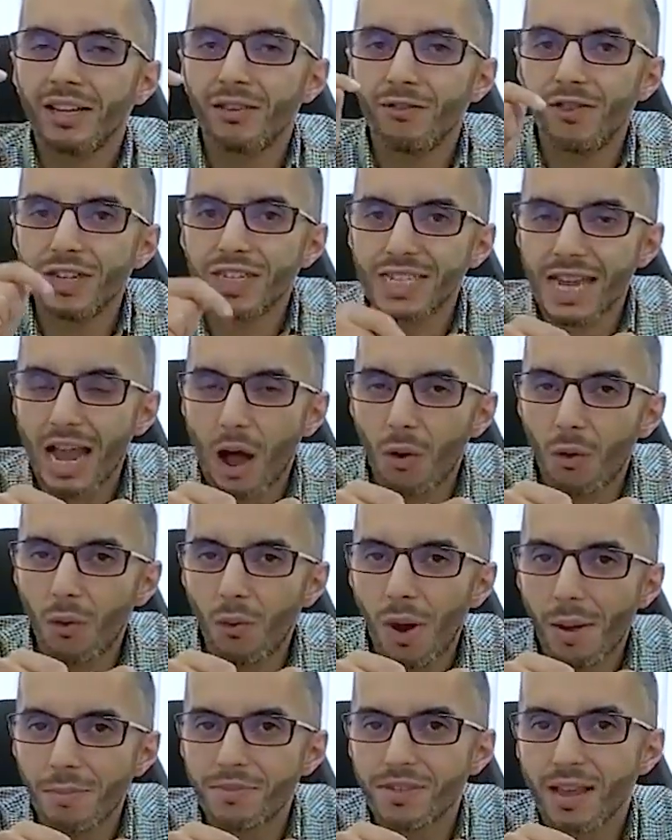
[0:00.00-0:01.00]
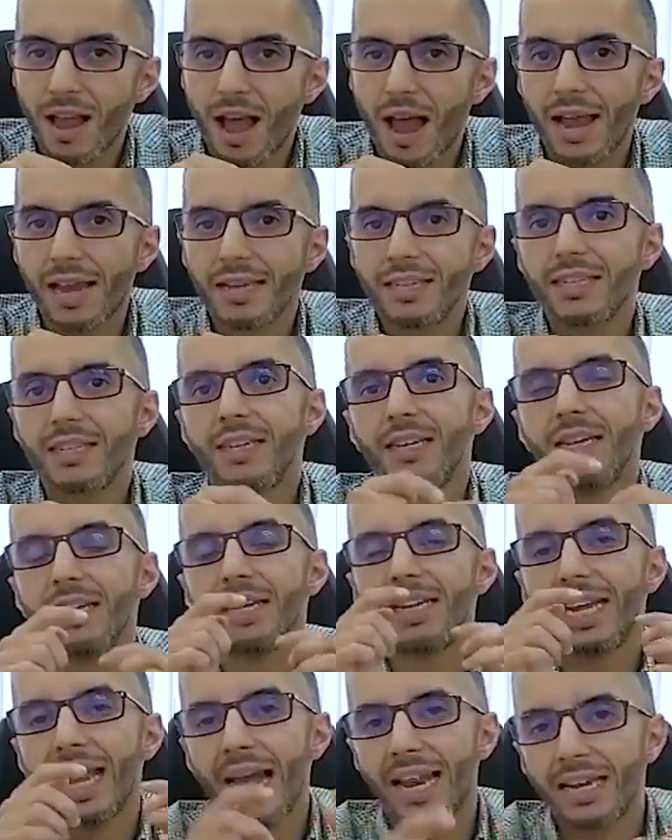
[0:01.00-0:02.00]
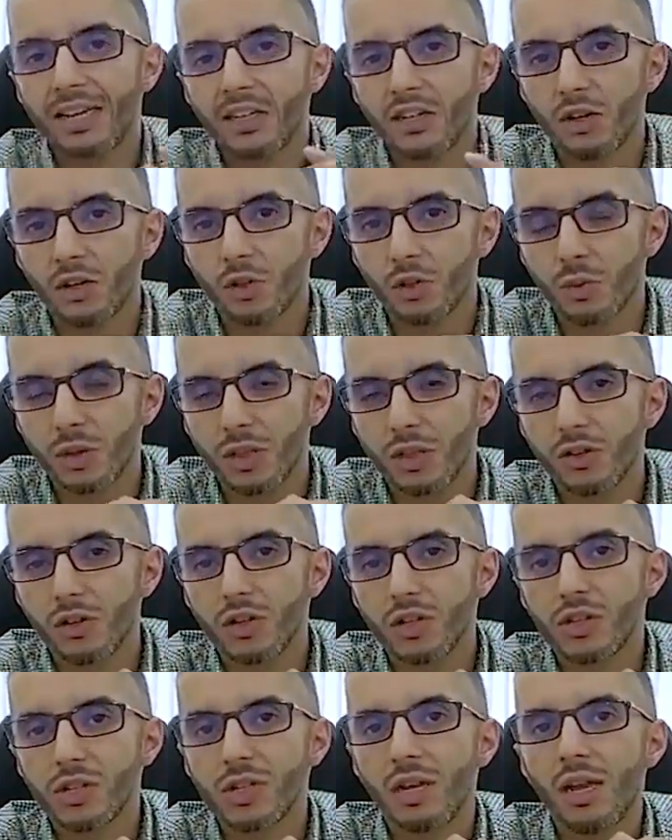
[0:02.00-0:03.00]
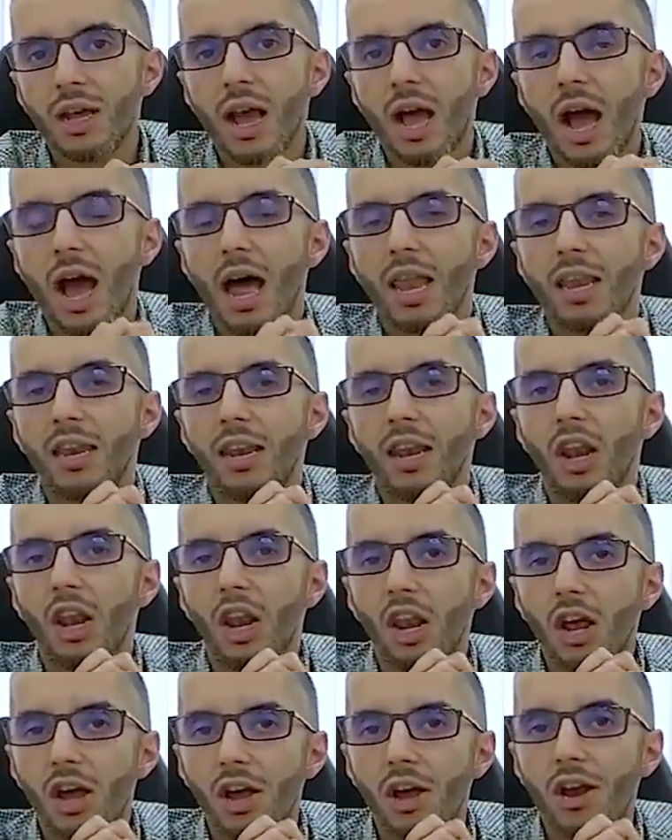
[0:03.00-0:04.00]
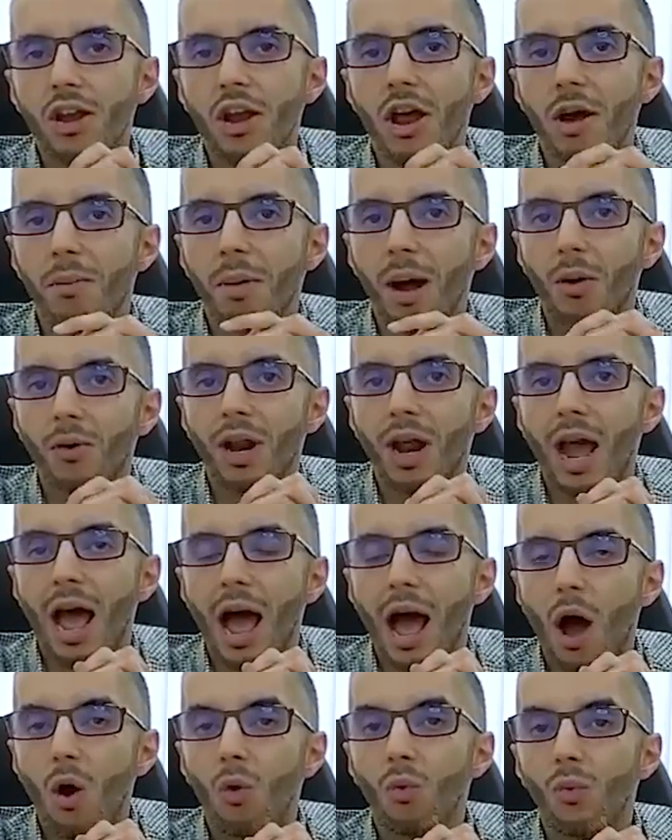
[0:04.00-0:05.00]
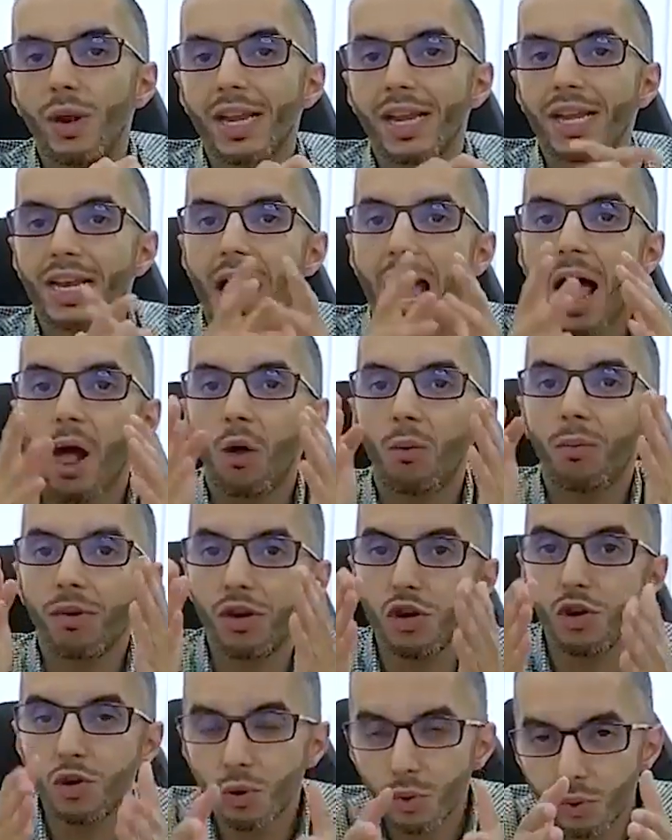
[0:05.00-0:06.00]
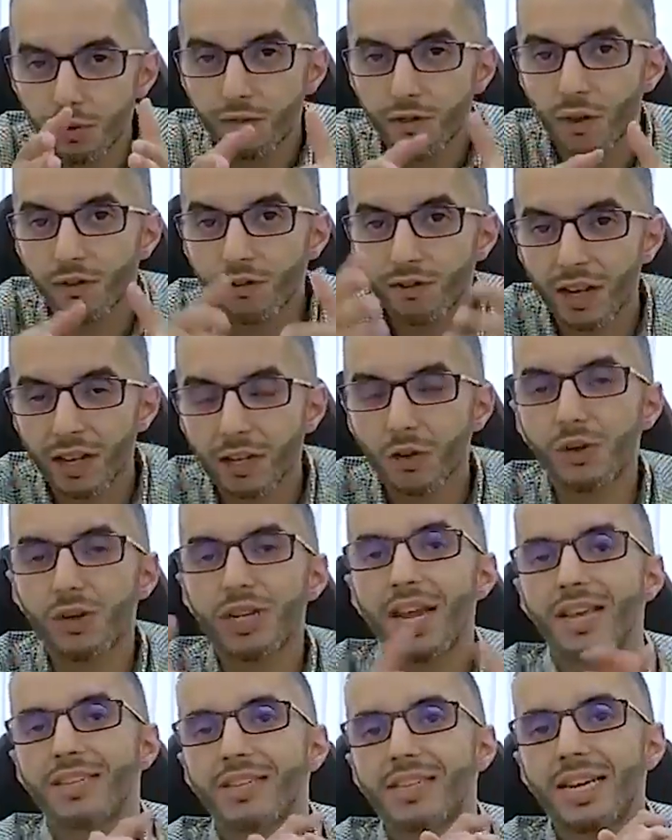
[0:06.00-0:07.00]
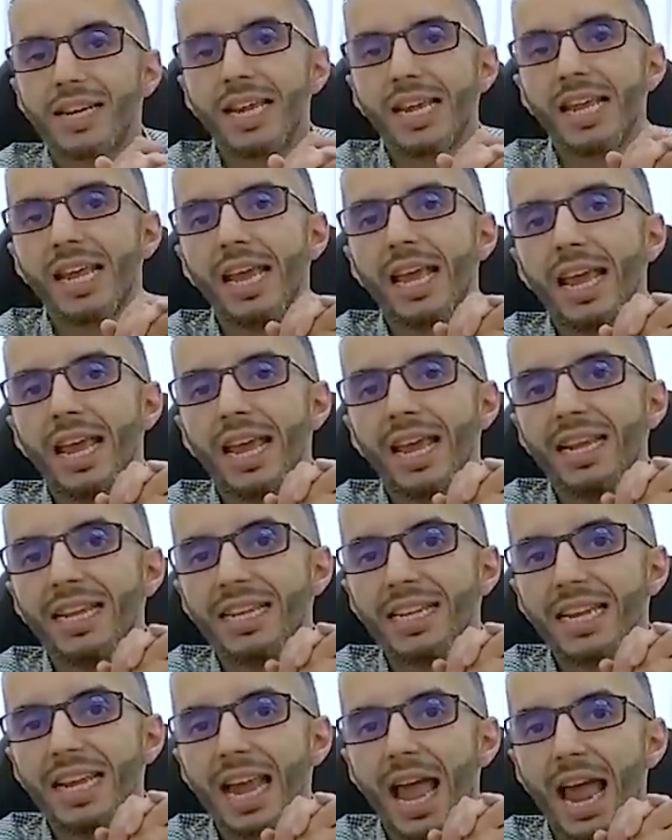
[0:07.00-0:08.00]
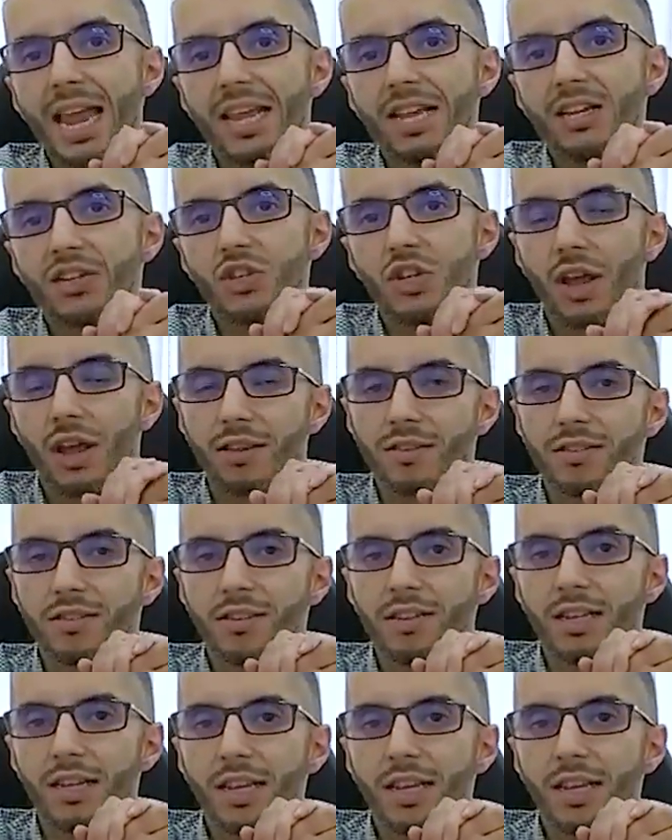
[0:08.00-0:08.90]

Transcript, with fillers: Visit our website, get in touch with us, and learn about how we can help you fulfill your destiny in the N H S.